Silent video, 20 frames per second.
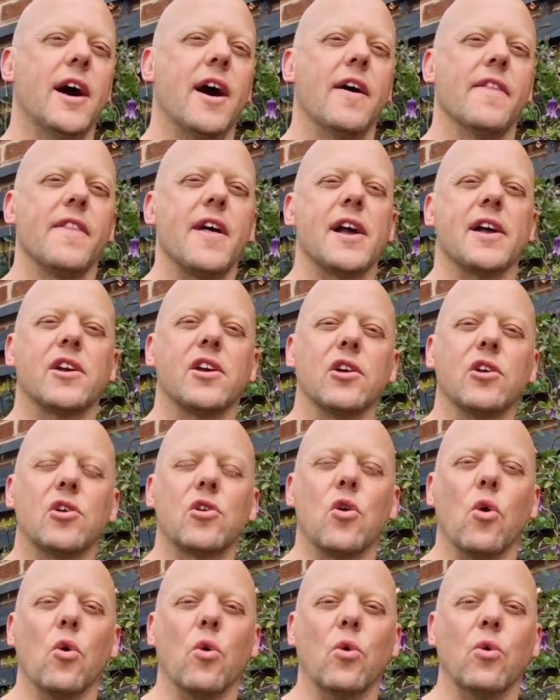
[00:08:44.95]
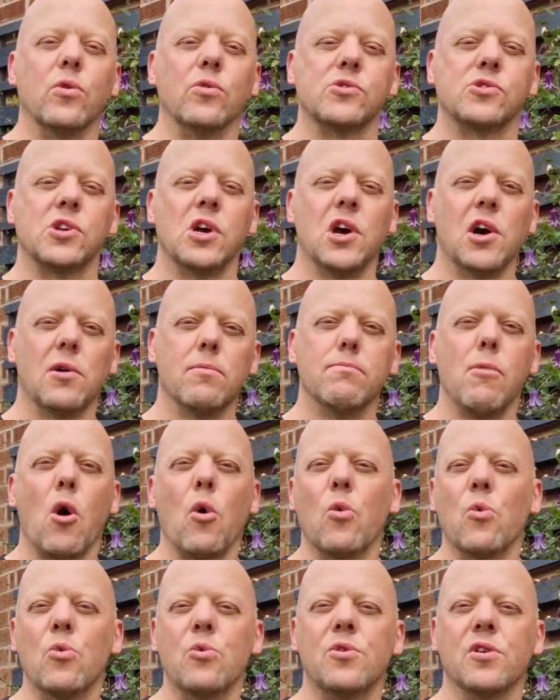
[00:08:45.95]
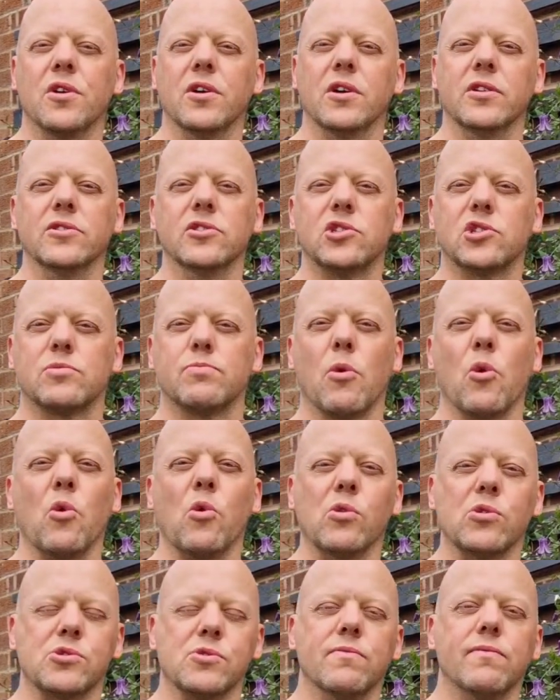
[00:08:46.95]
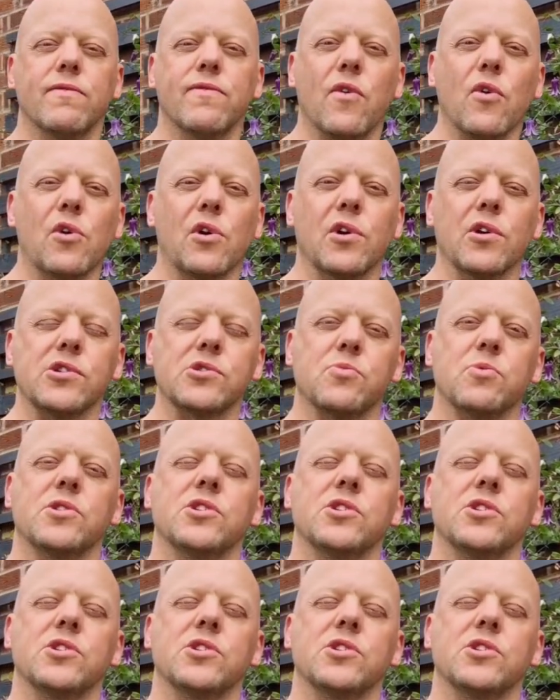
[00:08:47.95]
and that can cause mold and spores and fungus,